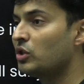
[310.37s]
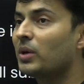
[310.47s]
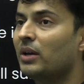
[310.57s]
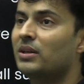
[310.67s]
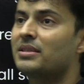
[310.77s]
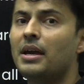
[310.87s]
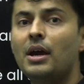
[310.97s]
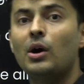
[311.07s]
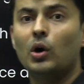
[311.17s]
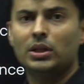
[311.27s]
You cannot say,
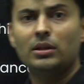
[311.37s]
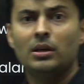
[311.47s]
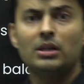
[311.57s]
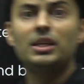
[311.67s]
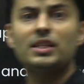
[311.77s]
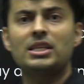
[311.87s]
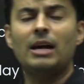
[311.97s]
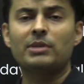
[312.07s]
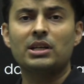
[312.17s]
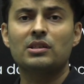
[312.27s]
oh, this
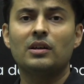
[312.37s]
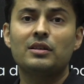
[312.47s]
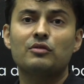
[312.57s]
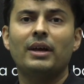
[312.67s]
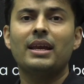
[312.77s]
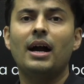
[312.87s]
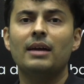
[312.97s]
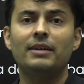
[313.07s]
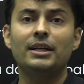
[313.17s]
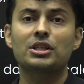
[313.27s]
chapter, sir, is very
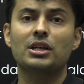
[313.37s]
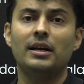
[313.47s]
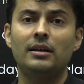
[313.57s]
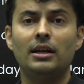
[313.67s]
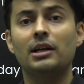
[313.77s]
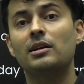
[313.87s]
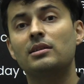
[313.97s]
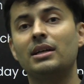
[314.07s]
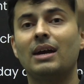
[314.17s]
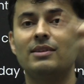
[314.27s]
high weightage current
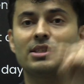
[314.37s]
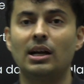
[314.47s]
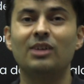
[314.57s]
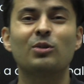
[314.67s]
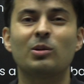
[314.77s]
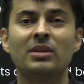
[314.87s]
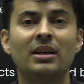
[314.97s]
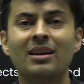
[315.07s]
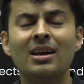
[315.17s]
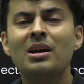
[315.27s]
electricity. I will start from
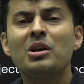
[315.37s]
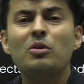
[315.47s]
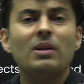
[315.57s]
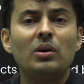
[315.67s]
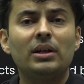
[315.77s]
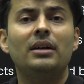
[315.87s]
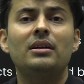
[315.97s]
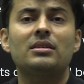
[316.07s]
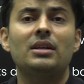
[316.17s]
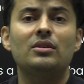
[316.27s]
there. You will not
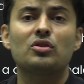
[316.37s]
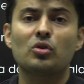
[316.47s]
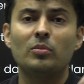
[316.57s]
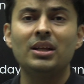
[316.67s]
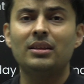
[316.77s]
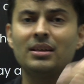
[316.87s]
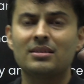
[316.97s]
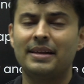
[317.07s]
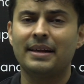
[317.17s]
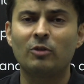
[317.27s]
understand so many
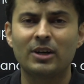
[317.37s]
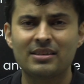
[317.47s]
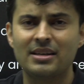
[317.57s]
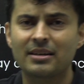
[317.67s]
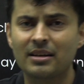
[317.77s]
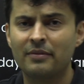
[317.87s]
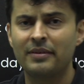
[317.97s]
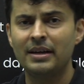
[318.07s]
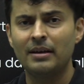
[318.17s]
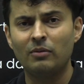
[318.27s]
things like what is electric
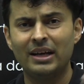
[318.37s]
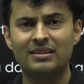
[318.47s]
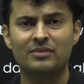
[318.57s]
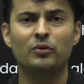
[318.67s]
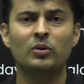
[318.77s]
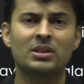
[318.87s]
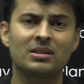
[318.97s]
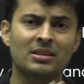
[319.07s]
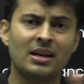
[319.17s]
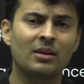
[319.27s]
field, why this force
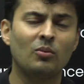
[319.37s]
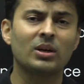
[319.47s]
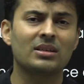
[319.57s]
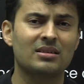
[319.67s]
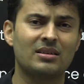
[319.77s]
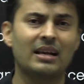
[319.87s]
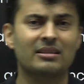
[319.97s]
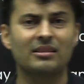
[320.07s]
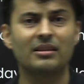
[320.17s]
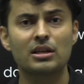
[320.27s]
is there, what is this
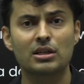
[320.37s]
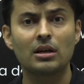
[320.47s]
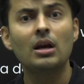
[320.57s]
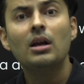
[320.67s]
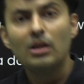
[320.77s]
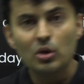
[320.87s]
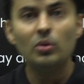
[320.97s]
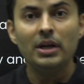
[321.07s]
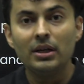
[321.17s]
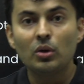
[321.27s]
acceleration.
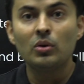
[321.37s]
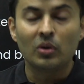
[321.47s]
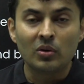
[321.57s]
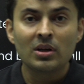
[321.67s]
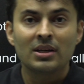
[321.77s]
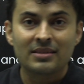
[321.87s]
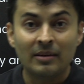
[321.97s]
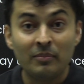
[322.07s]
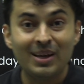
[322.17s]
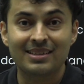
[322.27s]
You need to know
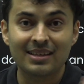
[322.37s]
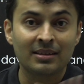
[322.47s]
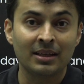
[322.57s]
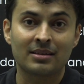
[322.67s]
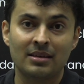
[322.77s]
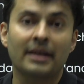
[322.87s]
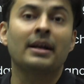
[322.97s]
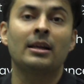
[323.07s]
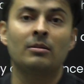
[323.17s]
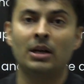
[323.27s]
some basic things like
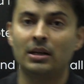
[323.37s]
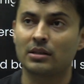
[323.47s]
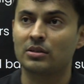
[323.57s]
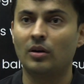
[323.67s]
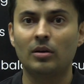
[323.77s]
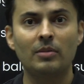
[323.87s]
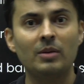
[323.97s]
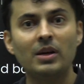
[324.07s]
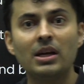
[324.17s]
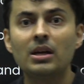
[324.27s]
kinematics or
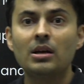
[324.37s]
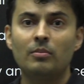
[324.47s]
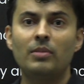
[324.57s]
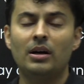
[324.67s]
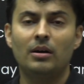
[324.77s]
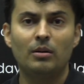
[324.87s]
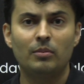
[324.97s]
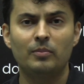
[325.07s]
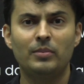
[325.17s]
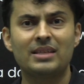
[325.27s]
maybe
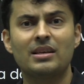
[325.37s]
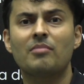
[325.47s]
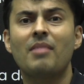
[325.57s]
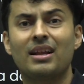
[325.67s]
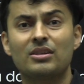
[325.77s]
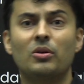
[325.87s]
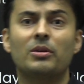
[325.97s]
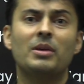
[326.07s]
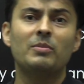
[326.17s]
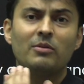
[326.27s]
basic maths
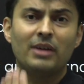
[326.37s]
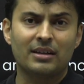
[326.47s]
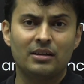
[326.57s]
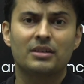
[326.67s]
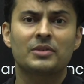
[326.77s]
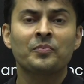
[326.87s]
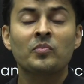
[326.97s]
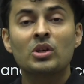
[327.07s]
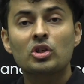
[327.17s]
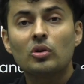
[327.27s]
or maybe vectors.
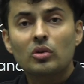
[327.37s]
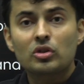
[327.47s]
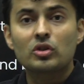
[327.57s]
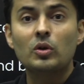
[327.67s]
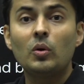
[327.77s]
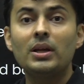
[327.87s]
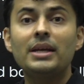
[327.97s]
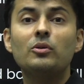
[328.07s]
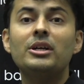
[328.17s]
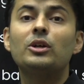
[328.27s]
So
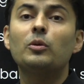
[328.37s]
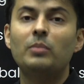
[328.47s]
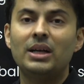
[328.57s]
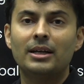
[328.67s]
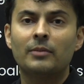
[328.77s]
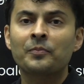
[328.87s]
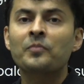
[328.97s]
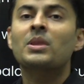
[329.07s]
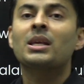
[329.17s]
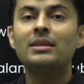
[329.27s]
slowly you need to build up.
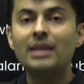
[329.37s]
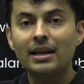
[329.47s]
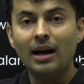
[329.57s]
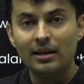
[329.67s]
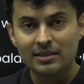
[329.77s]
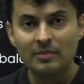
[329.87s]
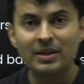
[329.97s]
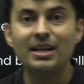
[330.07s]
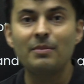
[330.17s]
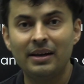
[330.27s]
There are some
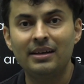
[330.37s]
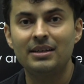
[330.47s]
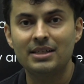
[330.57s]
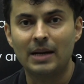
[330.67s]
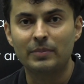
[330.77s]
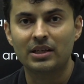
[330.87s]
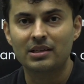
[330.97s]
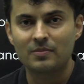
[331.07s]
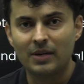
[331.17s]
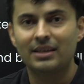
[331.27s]
independent
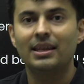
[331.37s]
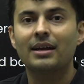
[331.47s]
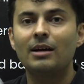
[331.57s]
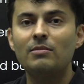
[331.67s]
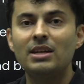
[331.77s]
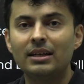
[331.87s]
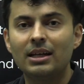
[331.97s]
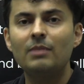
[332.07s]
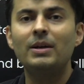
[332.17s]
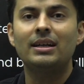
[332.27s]
chapters, but they come
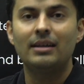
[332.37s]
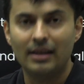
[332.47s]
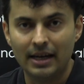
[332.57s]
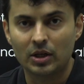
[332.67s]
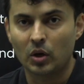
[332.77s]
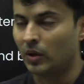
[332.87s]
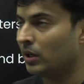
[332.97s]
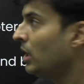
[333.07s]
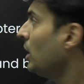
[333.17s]
little bit later on.